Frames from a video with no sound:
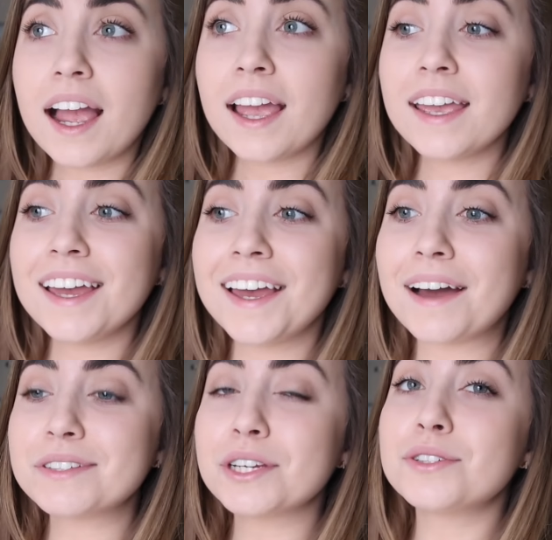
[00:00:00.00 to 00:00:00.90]
I
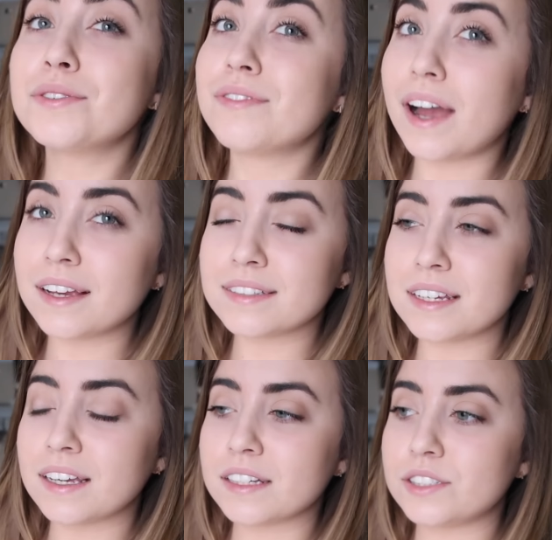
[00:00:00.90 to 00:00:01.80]
have to go to
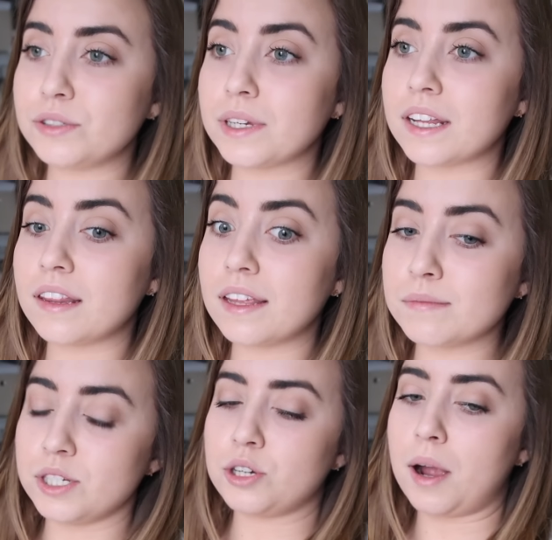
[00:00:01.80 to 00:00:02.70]
advising to get
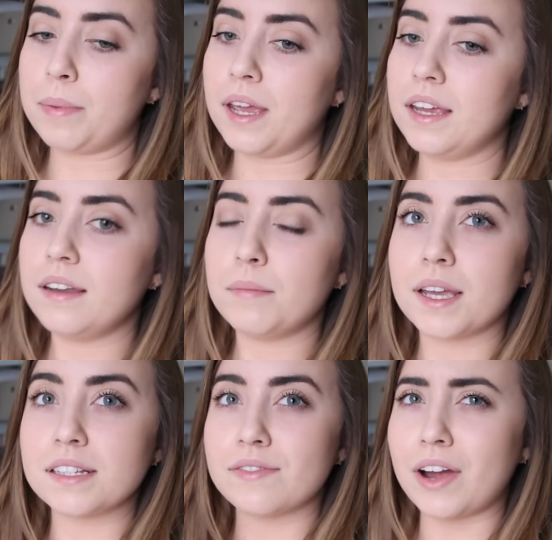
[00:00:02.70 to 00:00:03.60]
them to drop it
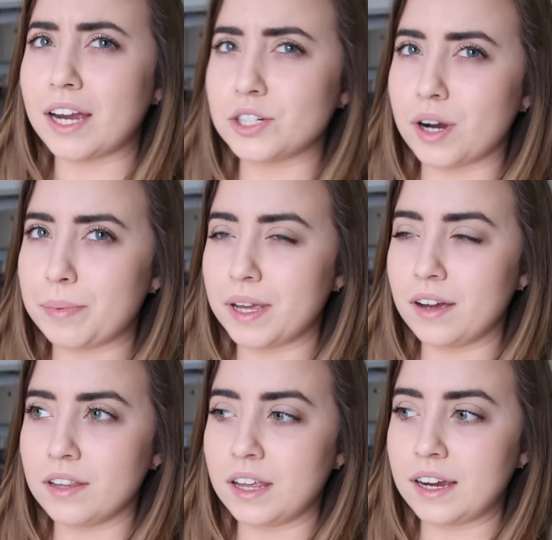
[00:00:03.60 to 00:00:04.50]
because if I drop
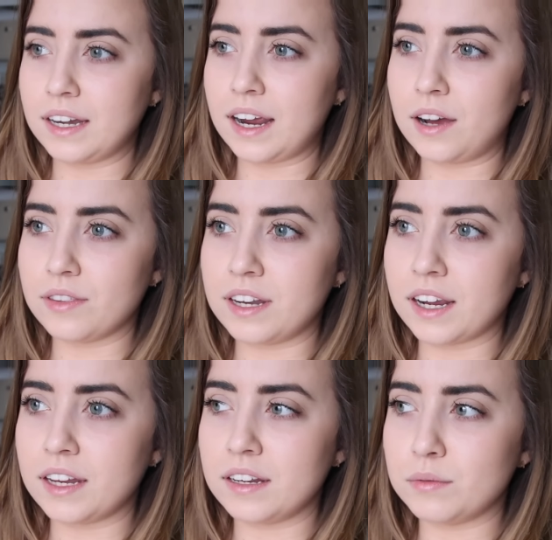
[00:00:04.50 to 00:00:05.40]
it online now, then
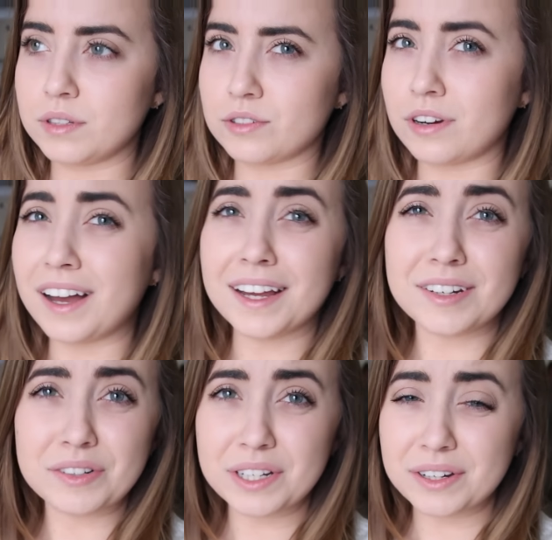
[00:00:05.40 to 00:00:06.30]
I get a withdrawal. I
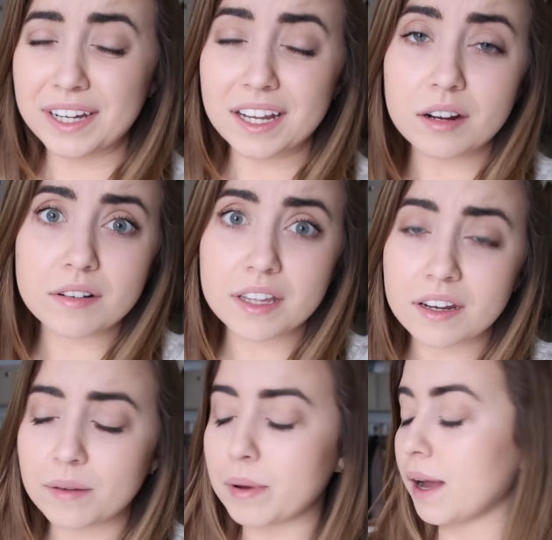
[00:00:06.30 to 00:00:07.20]
don't know. I don't
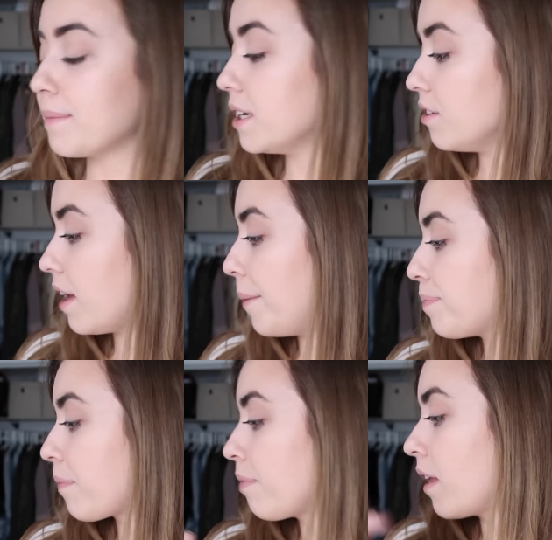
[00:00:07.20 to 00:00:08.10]
really know. But I'm going to do that.
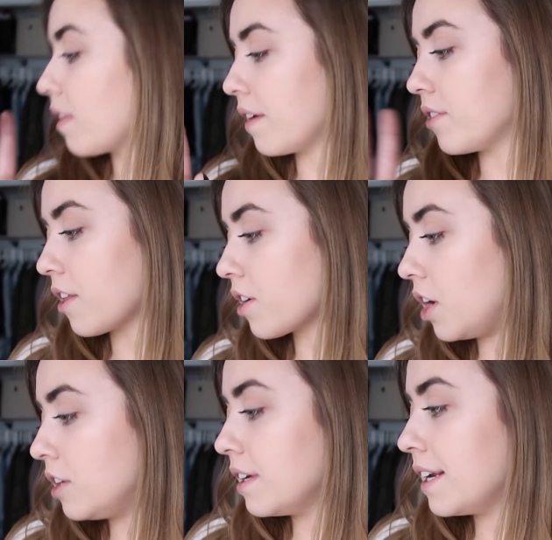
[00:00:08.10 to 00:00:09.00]
I have another
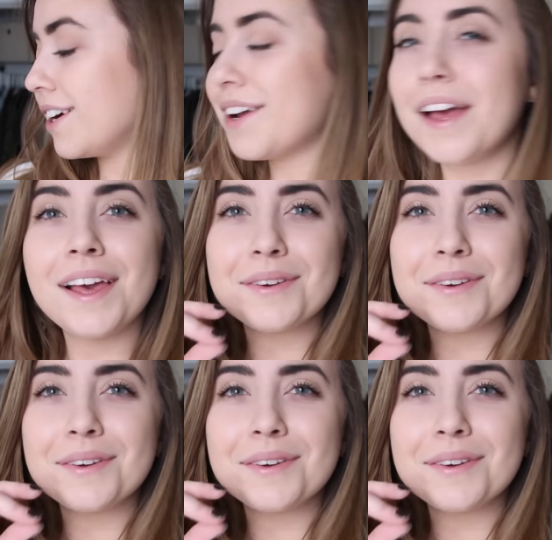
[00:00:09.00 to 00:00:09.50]
call later.